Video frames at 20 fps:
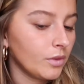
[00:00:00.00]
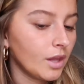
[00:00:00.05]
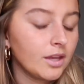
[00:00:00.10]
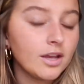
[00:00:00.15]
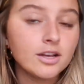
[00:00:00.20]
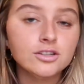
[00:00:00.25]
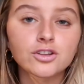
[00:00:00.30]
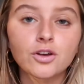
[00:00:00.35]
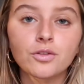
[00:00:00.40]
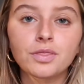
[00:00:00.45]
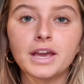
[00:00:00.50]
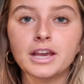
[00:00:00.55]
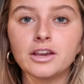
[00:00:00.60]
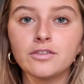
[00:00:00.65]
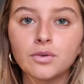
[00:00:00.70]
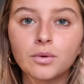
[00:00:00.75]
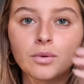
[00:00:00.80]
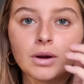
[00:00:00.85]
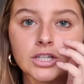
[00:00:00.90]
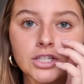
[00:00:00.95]
yeah, so thank
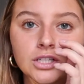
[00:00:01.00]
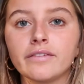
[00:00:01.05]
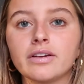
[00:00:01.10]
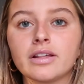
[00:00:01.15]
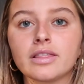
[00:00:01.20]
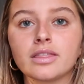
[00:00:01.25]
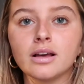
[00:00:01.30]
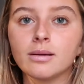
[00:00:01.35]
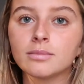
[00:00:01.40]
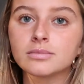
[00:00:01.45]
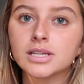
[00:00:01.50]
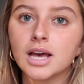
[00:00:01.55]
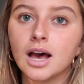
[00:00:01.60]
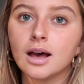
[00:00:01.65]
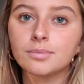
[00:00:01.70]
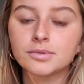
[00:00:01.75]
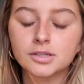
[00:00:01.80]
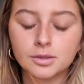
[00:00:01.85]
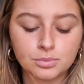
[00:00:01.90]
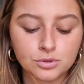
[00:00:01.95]
you for watching. Give it a thumbs
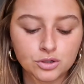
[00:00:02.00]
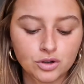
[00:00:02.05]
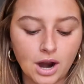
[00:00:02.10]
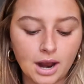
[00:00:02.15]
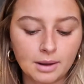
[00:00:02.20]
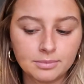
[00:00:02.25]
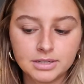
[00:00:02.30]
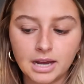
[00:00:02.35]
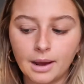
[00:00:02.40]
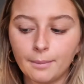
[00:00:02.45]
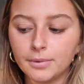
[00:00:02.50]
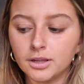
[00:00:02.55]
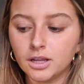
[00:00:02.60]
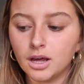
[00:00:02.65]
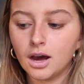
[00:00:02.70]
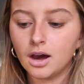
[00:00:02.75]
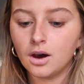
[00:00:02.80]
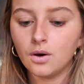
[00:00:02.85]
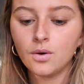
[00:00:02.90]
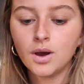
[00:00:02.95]
up, subscribe down
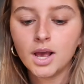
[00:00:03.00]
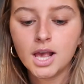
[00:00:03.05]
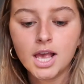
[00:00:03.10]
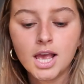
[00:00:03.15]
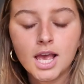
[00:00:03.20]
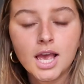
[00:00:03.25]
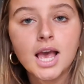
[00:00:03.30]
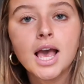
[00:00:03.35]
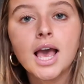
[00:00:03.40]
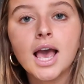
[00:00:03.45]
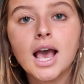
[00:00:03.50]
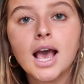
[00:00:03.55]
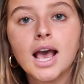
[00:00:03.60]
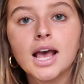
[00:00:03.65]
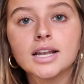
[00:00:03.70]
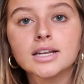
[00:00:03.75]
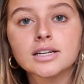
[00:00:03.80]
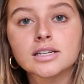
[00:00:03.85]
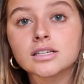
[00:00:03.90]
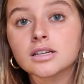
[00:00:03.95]
below,
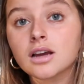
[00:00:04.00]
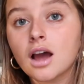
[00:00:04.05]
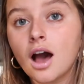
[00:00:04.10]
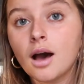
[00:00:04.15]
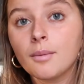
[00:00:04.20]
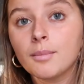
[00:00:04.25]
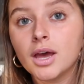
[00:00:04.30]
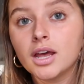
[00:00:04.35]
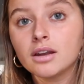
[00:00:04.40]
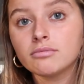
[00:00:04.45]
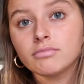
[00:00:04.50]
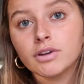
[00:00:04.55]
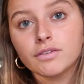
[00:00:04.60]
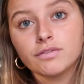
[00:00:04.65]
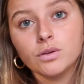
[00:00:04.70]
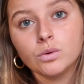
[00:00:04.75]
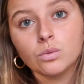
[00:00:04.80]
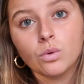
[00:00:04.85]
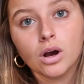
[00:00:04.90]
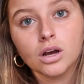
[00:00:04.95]
and comment
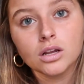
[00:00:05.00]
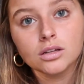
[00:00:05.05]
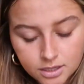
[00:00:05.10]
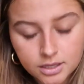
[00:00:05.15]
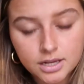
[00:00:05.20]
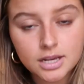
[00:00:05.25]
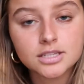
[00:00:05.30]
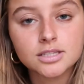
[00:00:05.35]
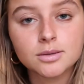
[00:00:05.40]
if you want. Yeah,